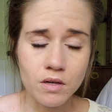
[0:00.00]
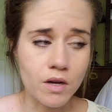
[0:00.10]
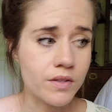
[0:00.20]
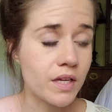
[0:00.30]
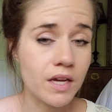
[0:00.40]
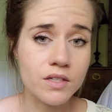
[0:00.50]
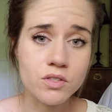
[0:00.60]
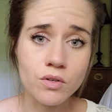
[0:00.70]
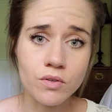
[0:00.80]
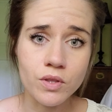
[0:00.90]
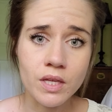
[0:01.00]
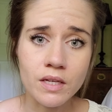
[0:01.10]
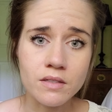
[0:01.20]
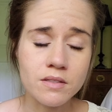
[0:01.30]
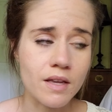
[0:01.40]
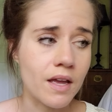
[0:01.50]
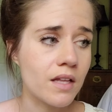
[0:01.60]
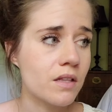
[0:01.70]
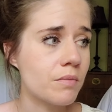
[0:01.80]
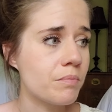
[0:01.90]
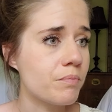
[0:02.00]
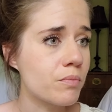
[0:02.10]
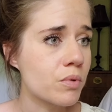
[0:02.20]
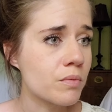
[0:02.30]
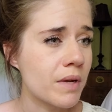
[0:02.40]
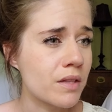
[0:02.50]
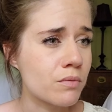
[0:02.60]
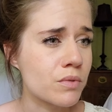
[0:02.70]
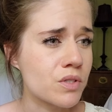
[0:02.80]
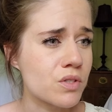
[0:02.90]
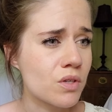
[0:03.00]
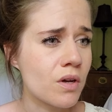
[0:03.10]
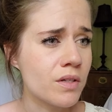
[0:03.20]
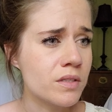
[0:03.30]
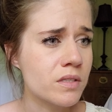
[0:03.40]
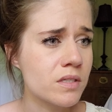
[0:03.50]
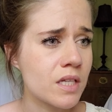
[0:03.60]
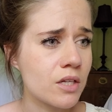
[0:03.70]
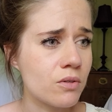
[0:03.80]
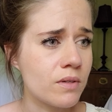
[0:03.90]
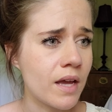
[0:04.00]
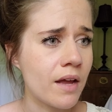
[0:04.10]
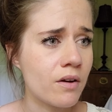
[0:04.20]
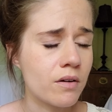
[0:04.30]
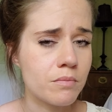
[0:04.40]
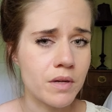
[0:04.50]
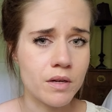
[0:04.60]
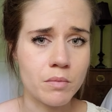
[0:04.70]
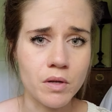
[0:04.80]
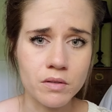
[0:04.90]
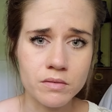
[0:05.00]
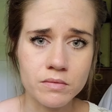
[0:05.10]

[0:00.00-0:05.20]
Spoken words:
on the external things, and the results that you get are minimal.